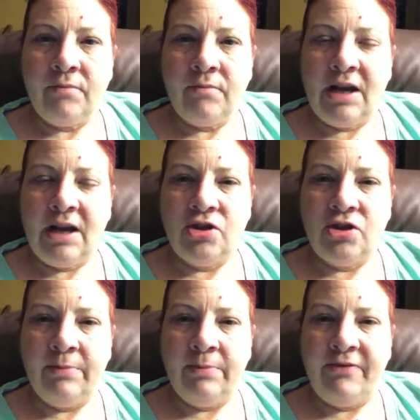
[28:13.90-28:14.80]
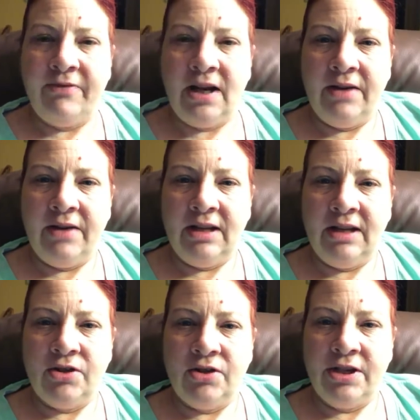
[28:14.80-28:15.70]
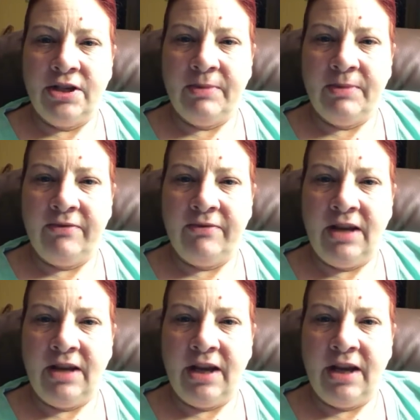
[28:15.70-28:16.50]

Township $5 Dollar Tree is my fave.